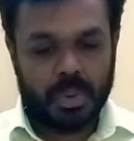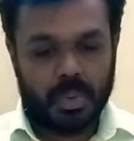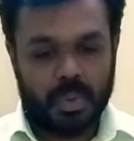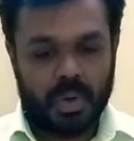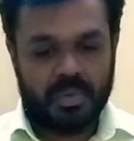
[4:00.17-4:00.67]

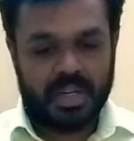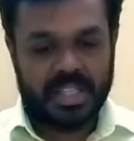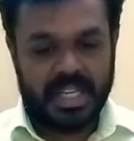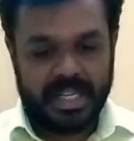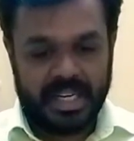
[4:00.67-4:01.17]
over
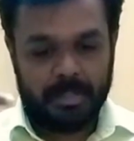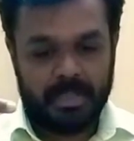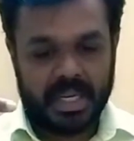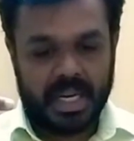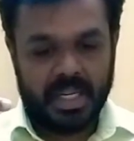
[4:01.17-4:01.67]
the
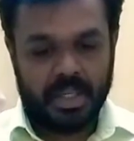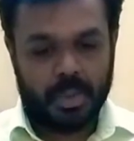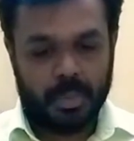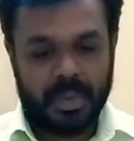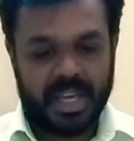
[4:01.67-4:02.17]
debtor to
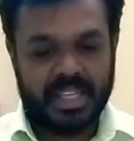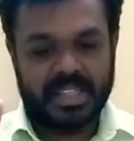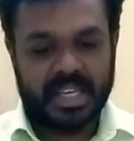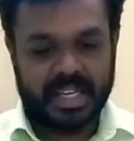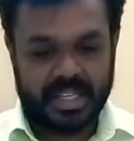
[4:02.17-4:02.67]
pay the
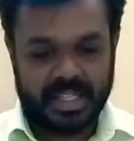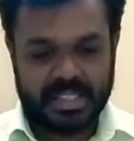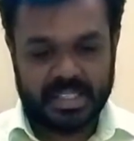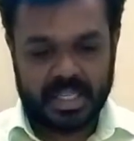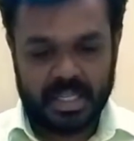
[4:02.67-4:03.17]

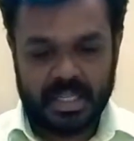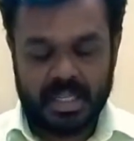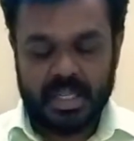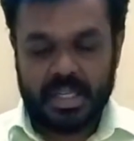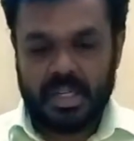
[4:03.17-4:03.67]
creditor.
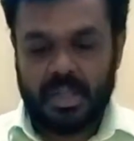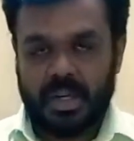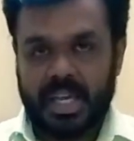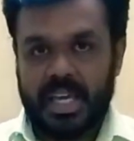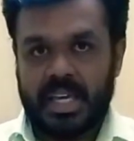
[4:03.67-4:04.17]

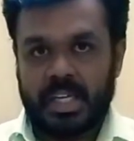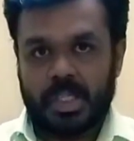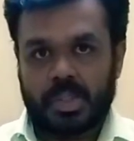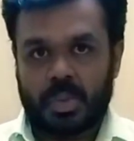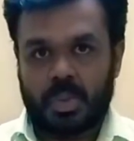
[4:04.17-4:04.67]
Okay,
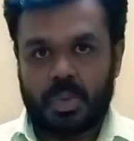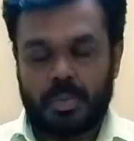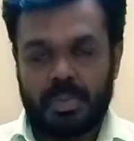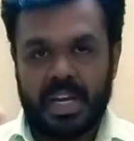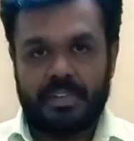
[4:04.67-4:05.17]
so
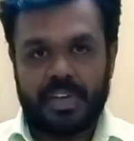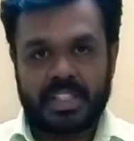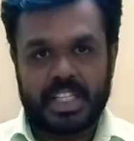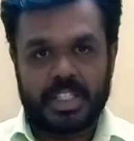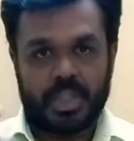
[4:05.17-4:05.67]
bill of
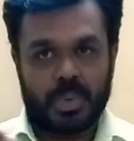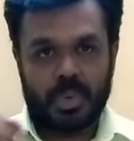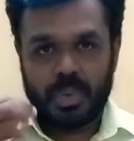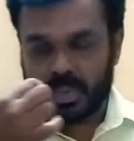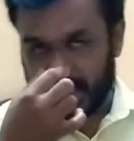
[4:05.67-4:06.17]
exchange, you
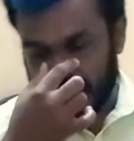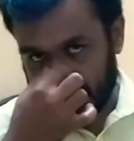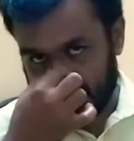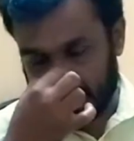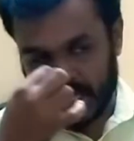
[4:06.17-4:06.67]
know that
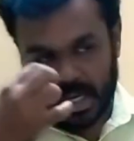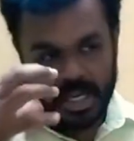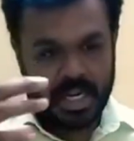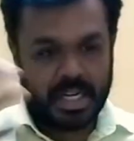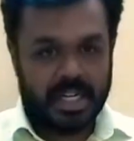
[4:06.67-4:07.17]
drawer
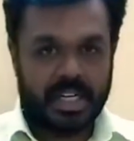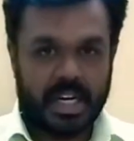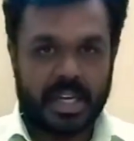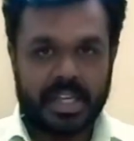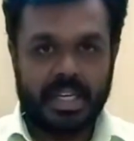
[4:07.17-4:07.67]
and
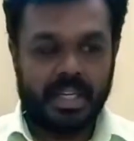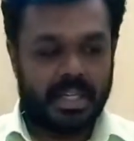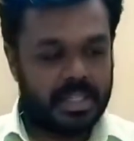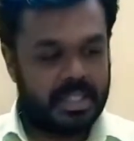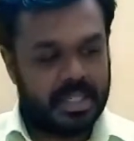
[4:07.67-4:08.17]
drawee,
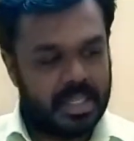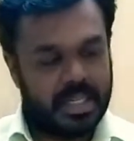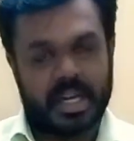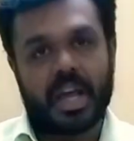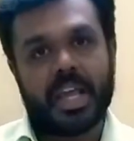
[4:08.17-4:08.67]

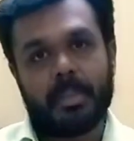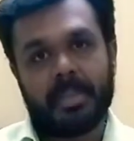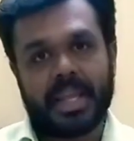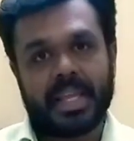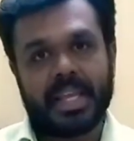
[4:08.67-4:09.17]
drawer
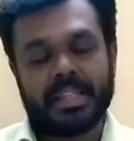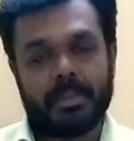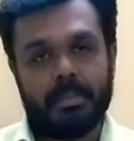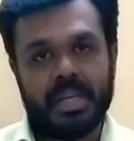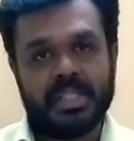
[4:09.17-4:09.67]
making the
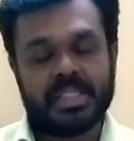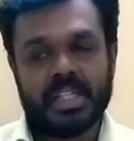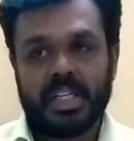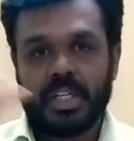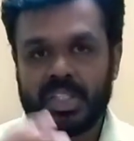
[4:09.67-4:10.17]
bills
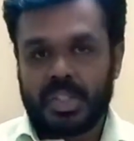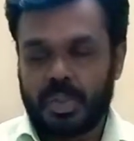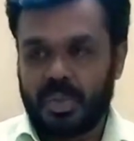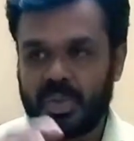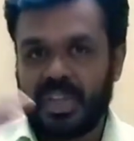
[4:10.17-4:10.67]

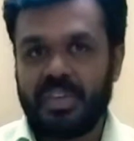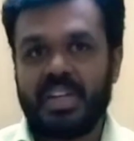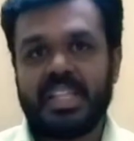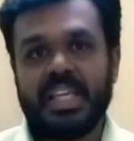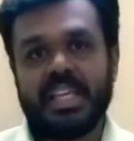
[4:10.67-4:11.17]
to given
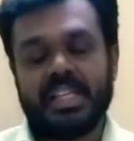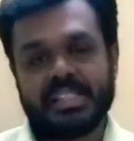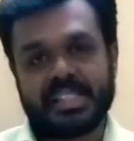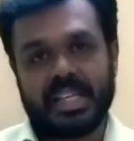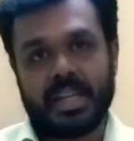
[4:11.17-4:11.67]
the
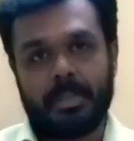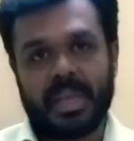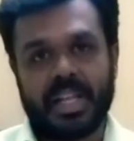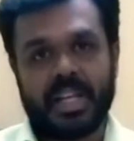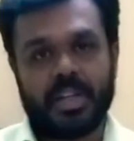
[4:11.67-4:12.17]
certain
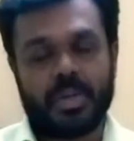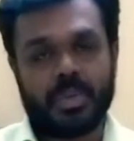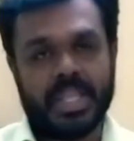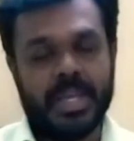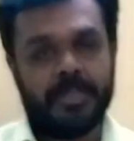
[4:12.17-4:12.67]
period to the